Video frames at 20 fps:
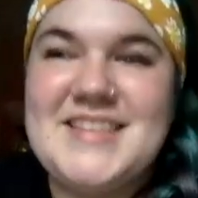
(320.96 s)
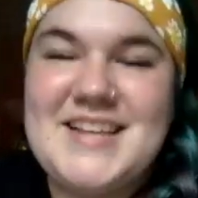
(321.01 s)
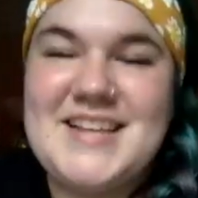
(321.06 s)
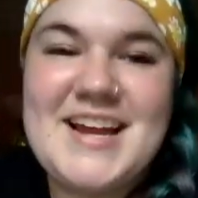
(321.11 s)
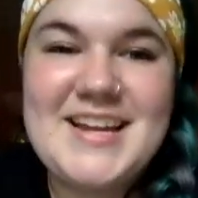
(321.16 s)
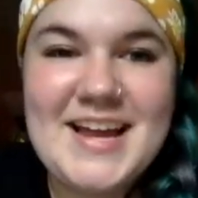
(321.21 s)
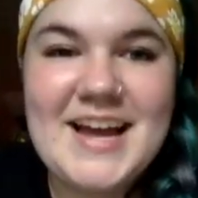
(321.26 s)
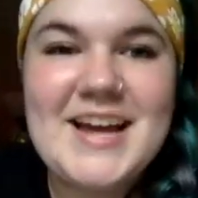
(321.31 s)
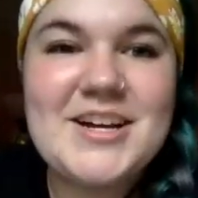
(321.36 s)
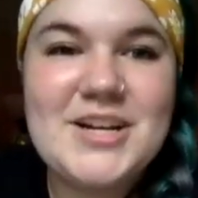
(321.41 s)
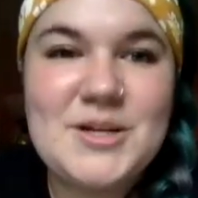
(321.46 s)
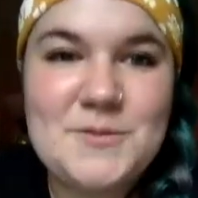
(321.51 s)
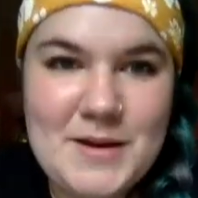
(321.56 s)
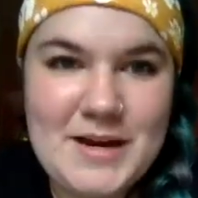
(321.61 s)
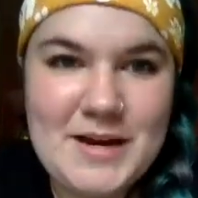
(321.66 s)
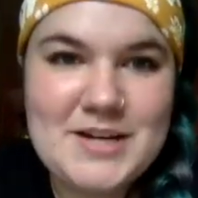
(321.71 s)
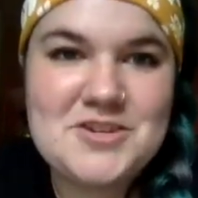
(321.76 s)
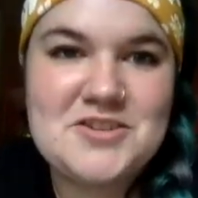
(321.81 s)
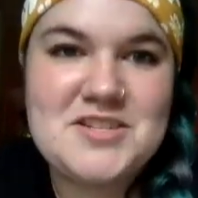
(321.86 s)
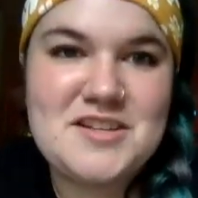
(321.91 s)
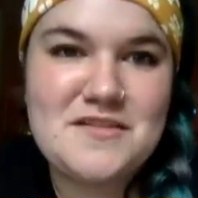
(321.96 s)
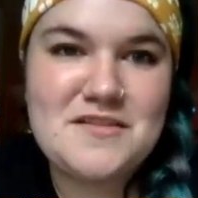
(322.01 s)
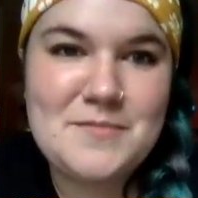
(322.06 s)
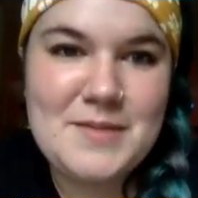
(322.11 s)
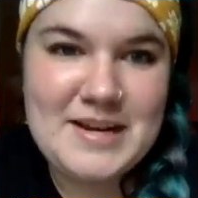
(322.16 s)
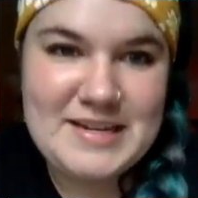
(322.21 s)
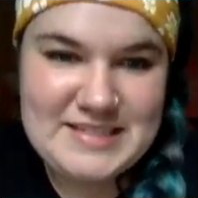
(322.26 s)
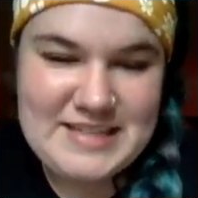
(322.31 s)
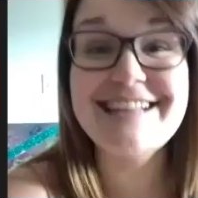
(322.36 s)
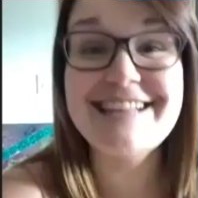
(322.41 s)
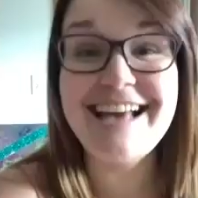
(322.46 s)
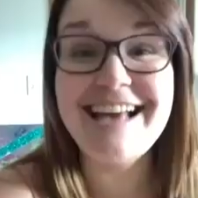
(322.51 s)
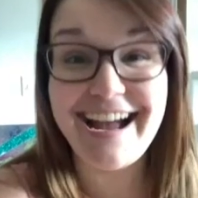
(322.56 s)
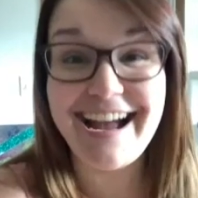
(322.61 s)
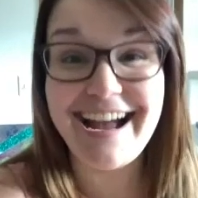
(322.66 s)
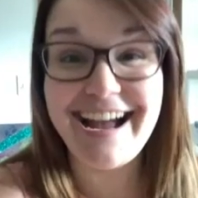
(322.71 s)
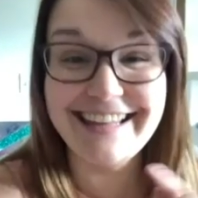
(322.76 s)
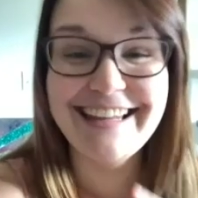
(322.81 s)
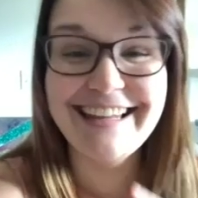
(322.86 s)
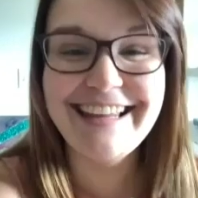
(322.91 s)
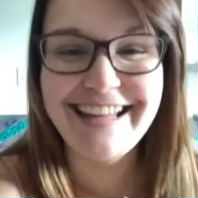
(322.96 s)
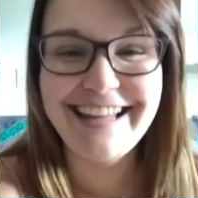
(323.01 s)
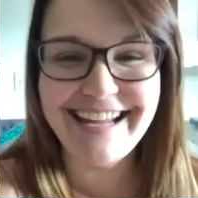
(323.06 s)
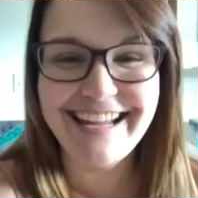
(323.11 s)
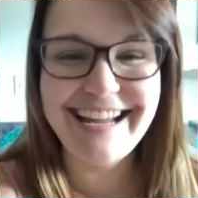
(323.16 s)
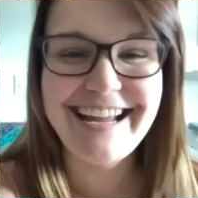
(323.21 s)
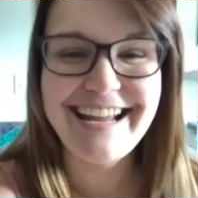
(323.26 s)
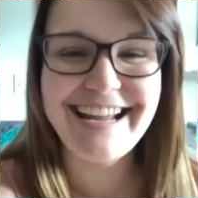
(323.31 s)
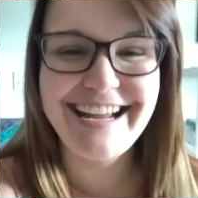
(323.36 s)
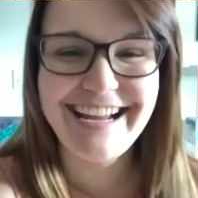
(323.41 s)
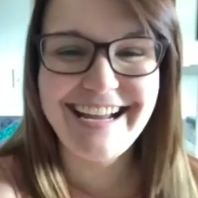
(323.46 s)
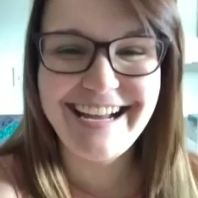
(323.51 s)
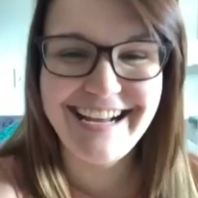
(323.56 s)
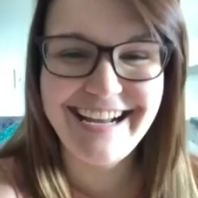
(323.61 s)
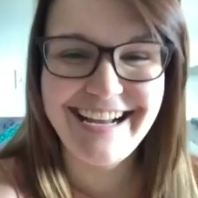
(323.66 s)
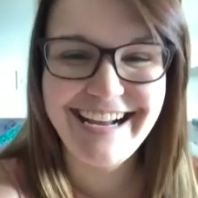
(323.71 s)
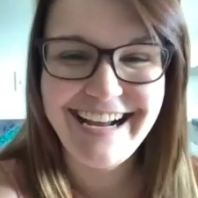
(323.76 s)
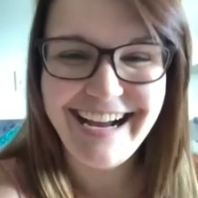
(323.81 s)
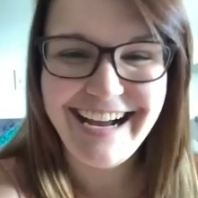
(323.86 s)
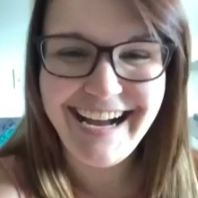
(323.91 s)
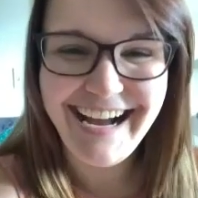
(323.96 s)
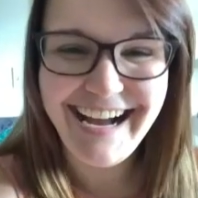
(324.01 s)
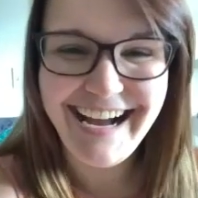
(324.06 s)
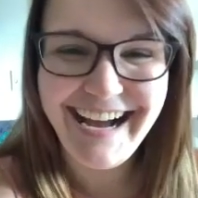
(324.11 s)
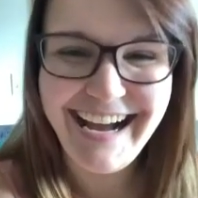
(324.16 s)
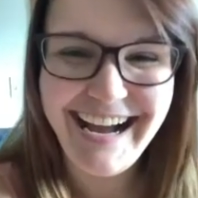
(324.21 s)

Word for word: Did I yeah, get exactly. okay, then that's a win.